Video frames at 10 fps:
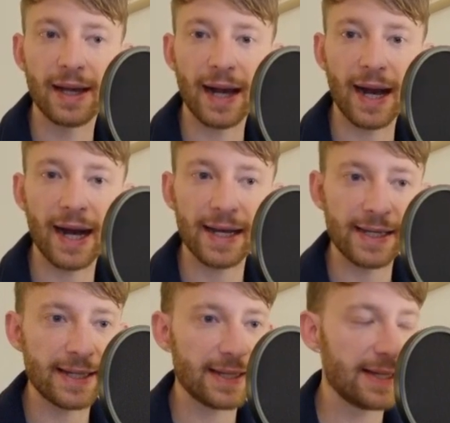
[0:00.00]

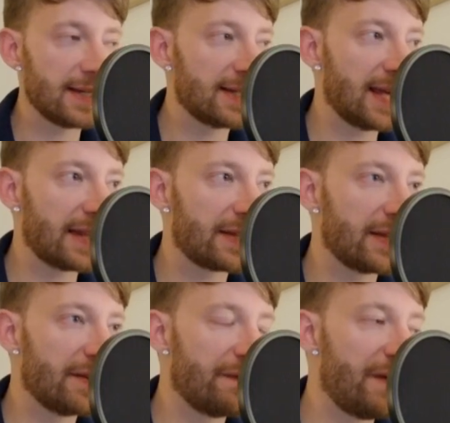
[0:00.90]
I get
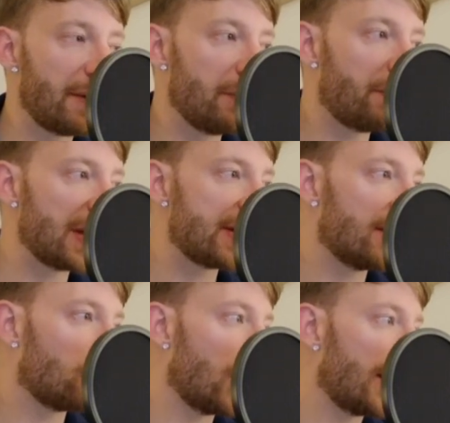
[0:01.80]
very
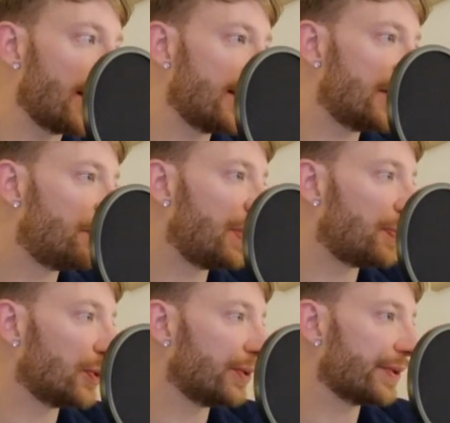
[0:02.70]
passionate when I hear
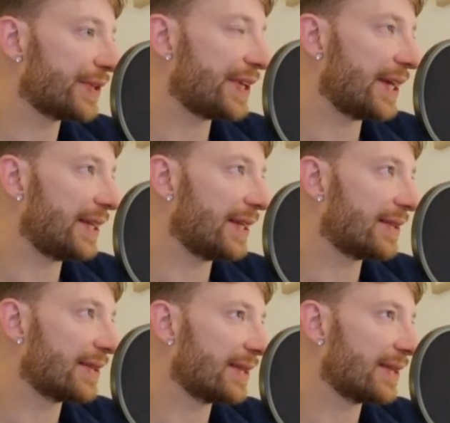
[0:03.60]
people say that